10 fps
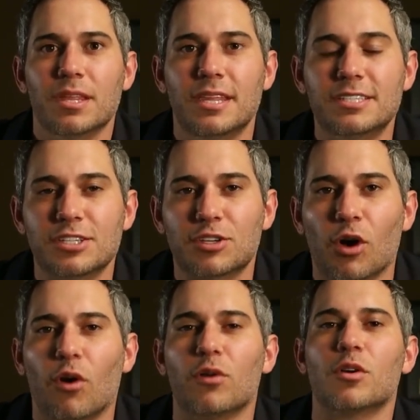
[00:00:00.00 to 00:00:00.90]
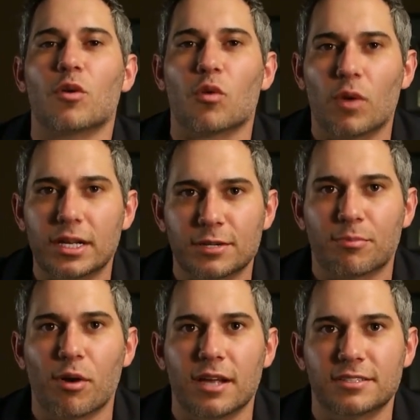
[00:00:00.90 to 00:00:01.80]
This is called
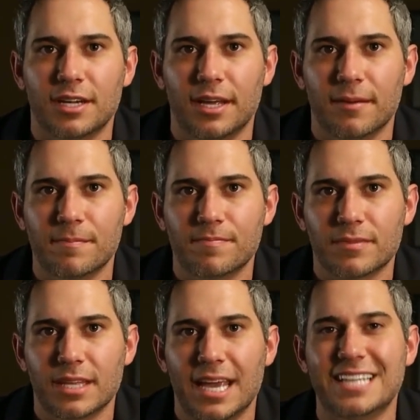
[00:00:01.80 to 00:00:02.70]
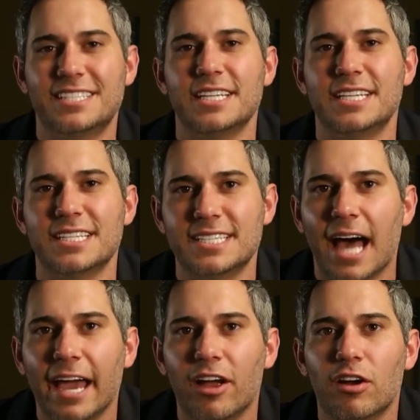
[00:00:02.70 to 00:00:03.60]
reciprocity. It's the
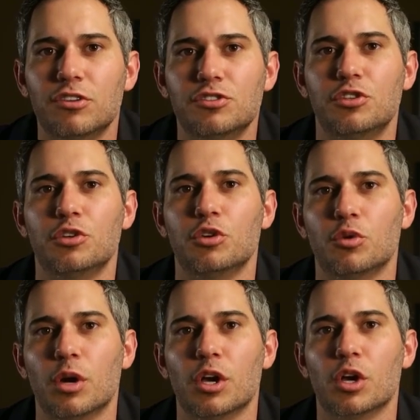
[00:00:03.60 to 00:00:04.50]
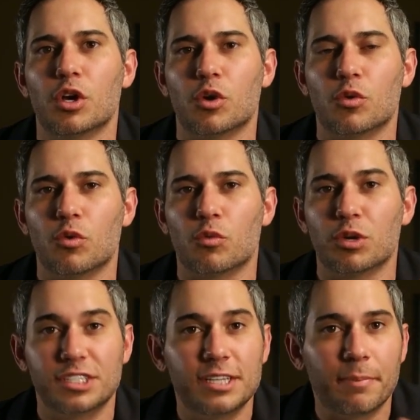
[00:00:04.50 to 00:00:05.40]
desire to
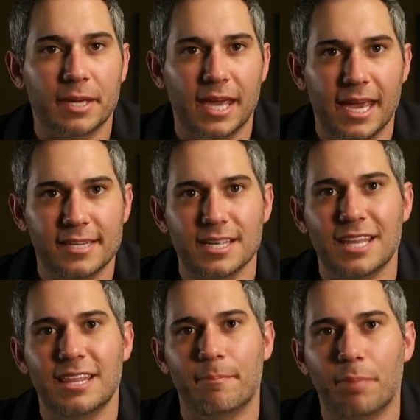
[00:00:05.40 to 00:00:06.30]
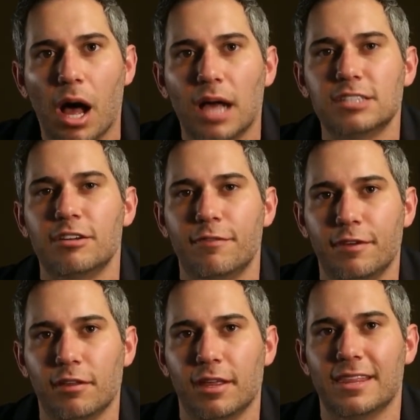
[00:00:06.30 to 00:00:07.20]
reciprocate the positive
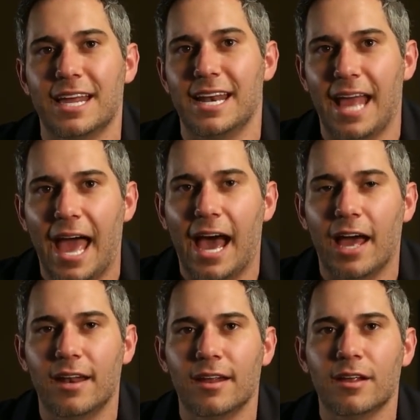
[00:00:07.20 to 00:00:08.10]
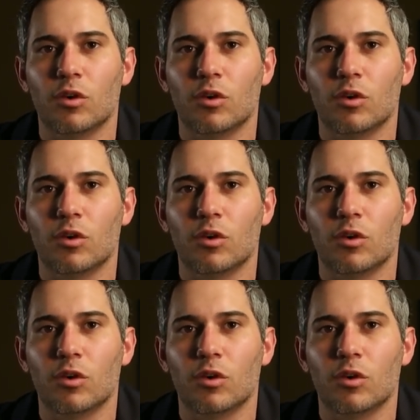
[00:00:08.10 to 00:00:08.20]
feeling that an ad